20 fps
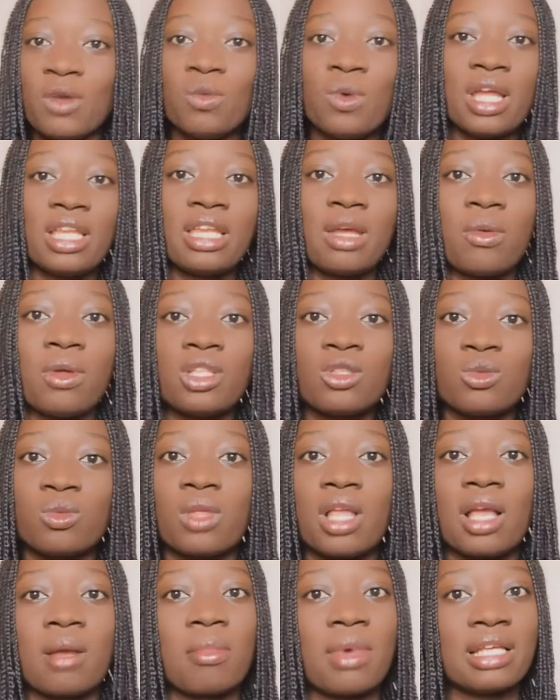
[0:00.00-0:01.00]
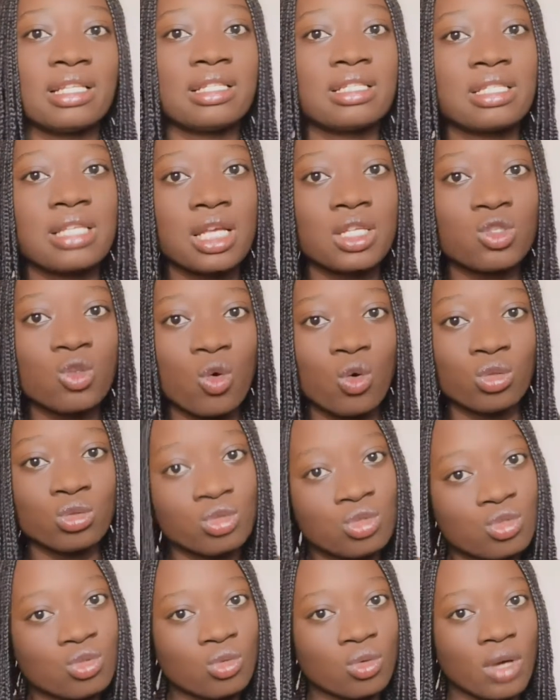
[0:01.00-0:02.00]
When they went to take my sister's own
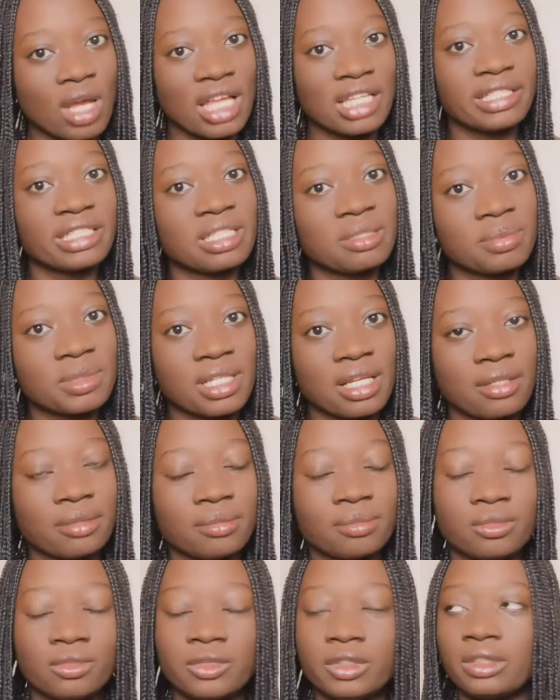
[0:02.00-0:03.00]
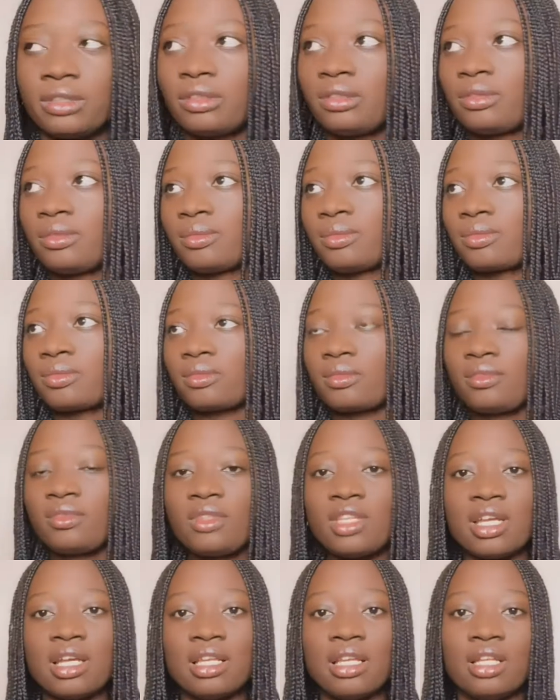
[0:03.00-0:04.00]
too, her chips, and
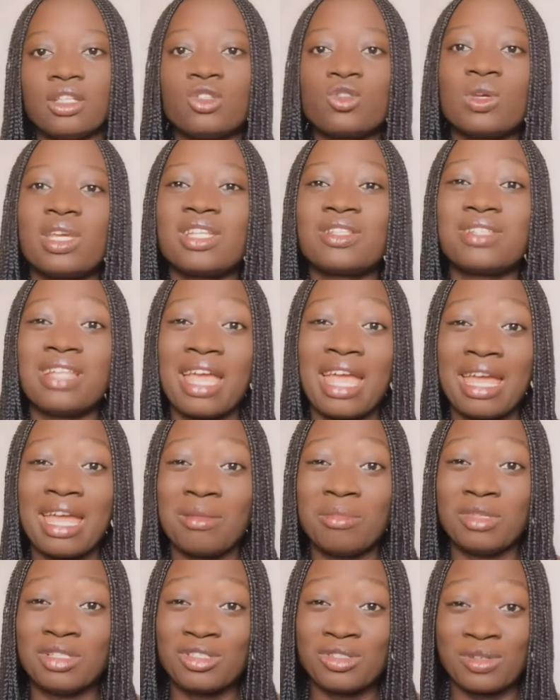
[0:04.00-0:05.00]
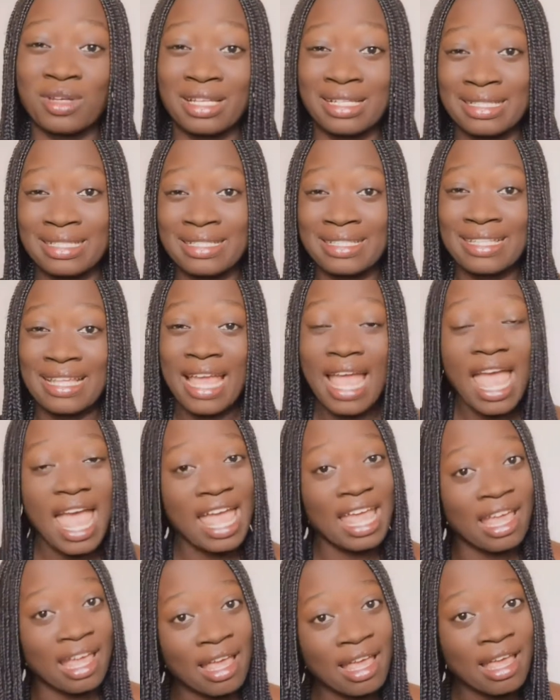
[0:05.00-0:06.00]
then took it to the headmistress.
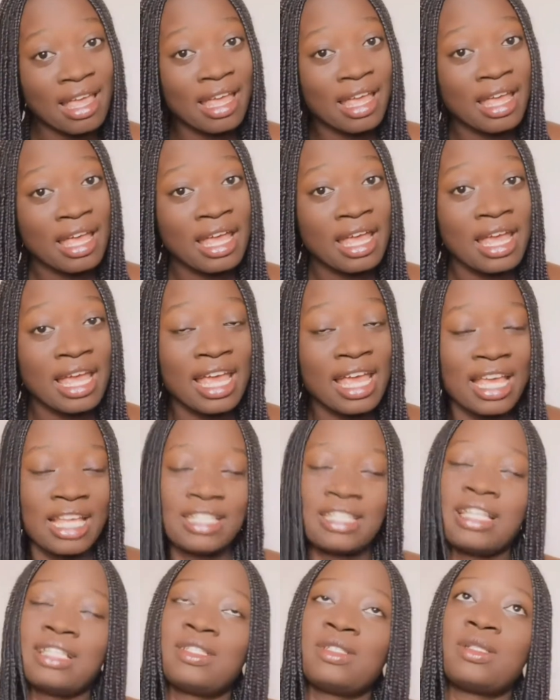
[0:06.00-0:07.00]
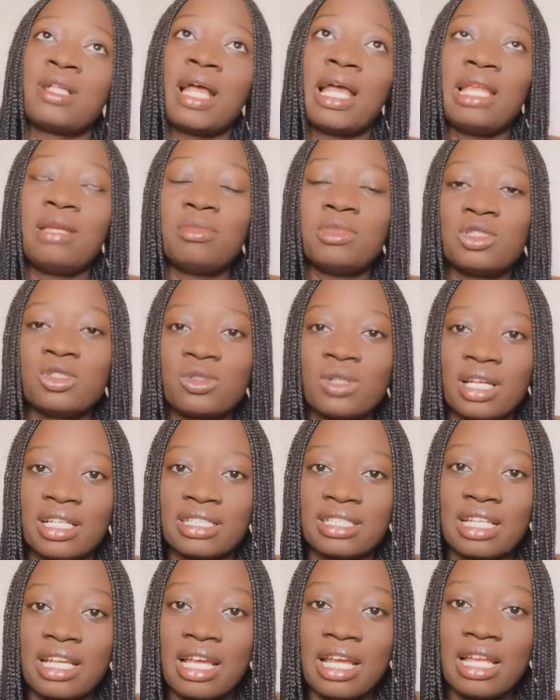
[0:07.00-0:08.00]
Hey! He sent it to the headmistress.
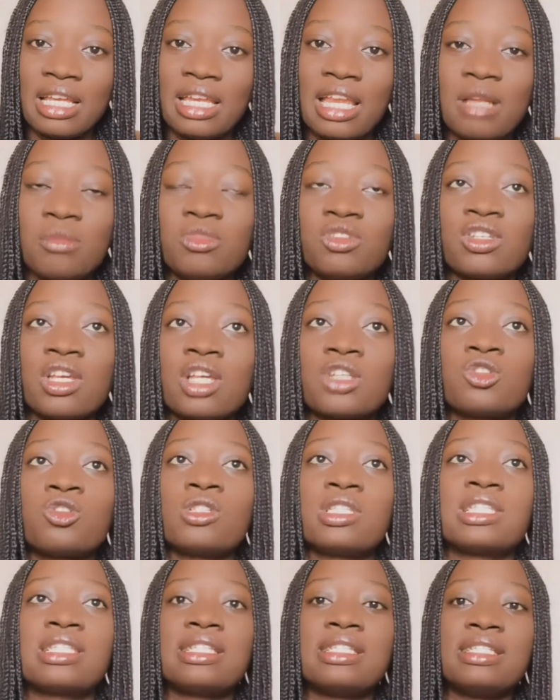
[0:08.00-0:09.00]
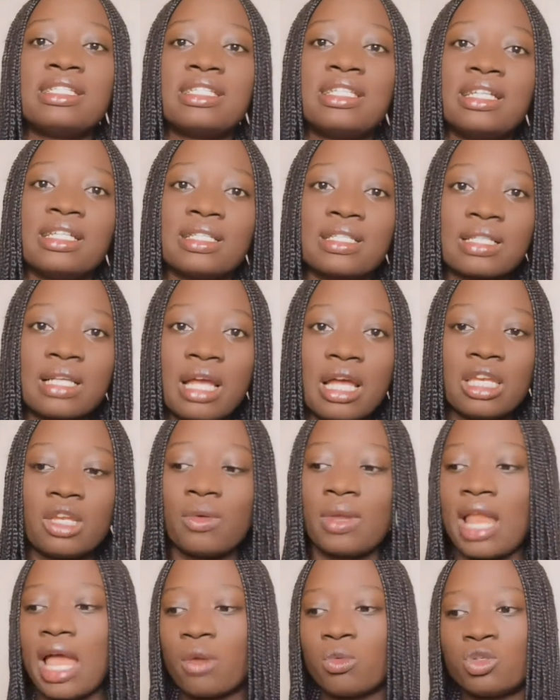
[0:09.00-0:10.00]
The headmistress to seize it. They
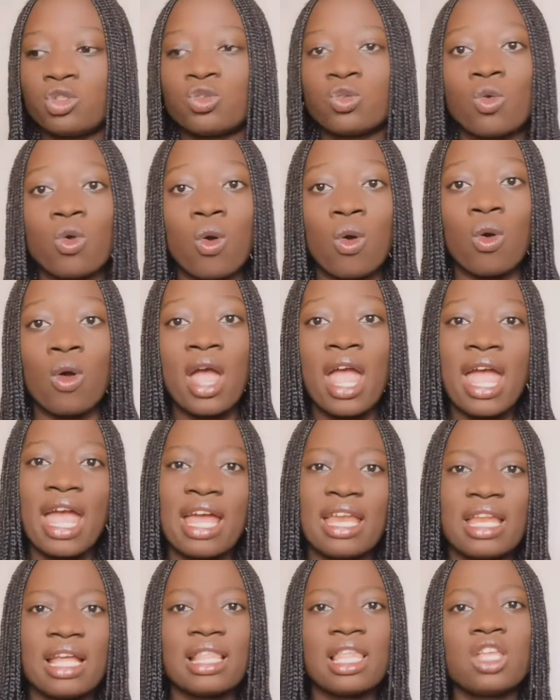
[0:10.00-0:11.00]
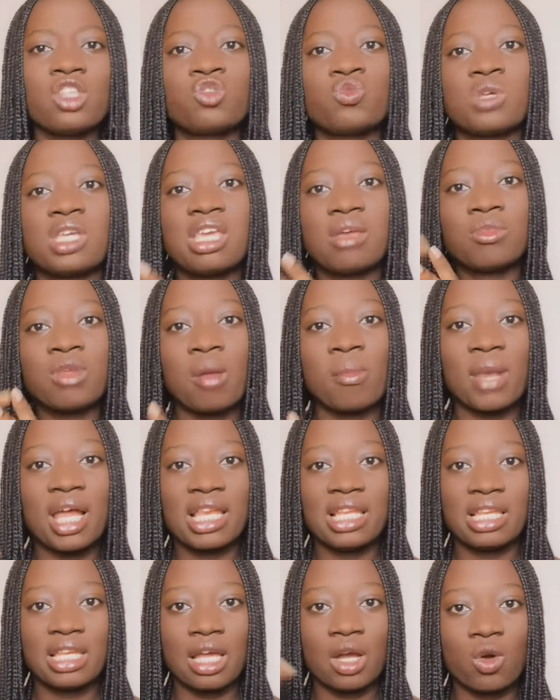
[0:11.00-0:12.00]
were like, we should go. And the thing to, we keep the
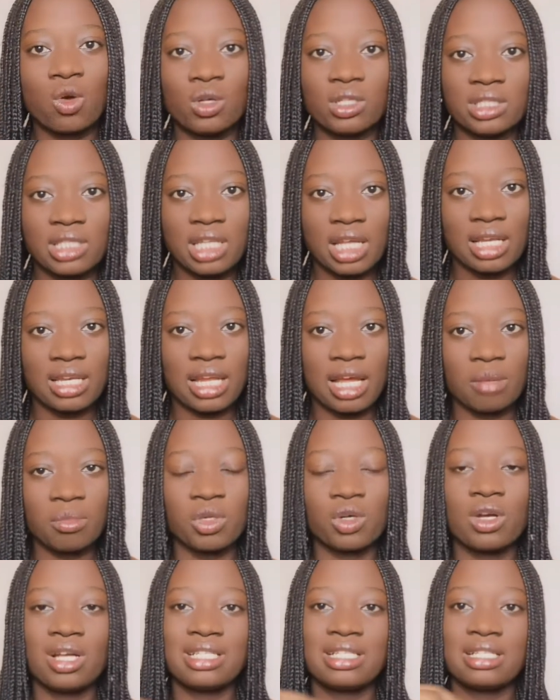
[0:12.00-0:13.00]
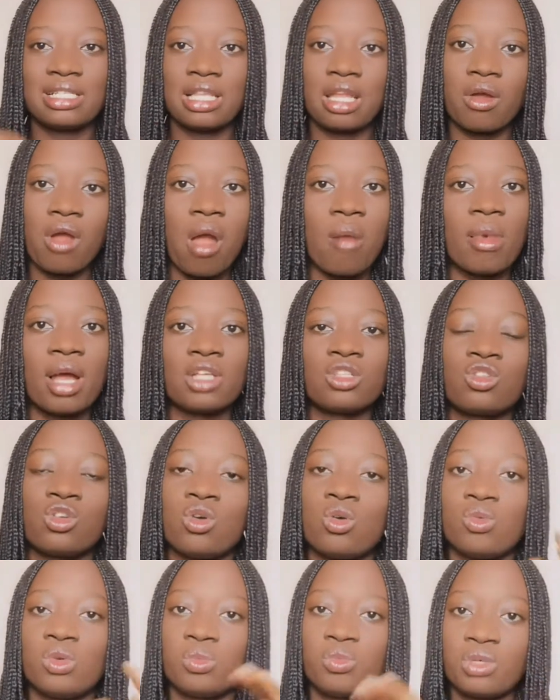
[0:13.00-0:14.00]
money in the container because it's in the rubber,
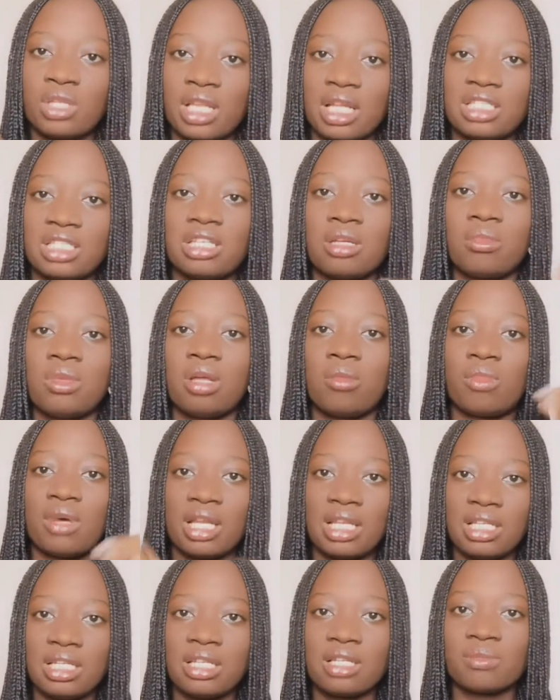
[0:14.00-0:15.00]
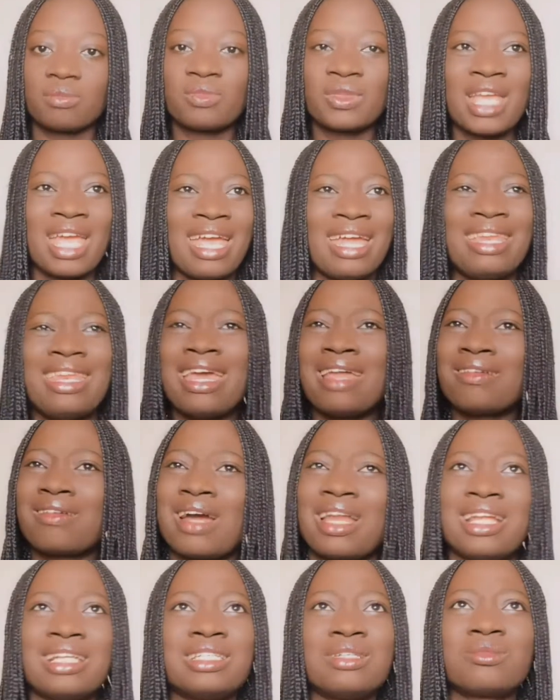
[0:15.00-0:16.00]
so we put the chip, the money. And then
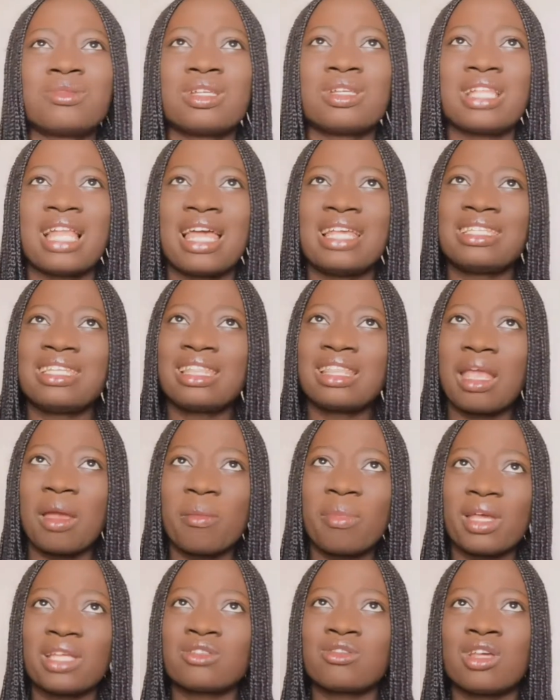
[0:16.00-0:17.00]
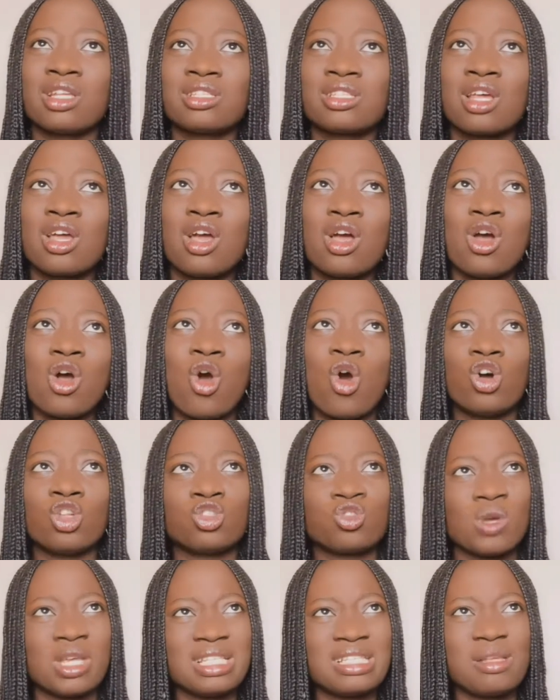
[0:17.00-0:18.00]
the chips was like, is it 10 pesos or
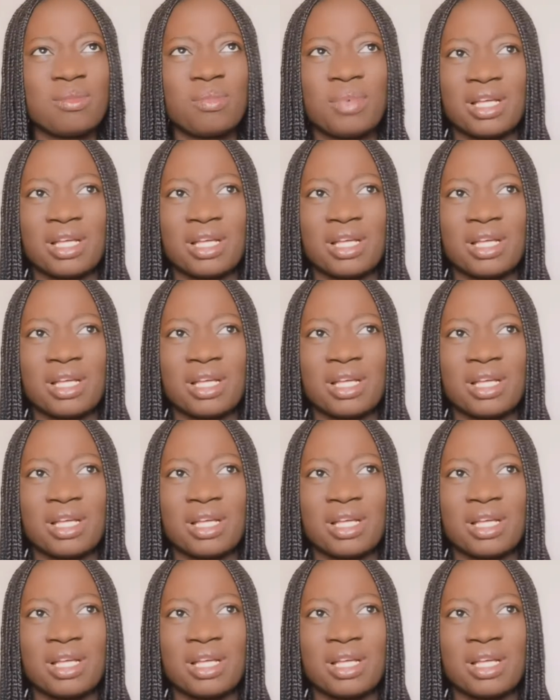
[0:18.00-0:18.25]
20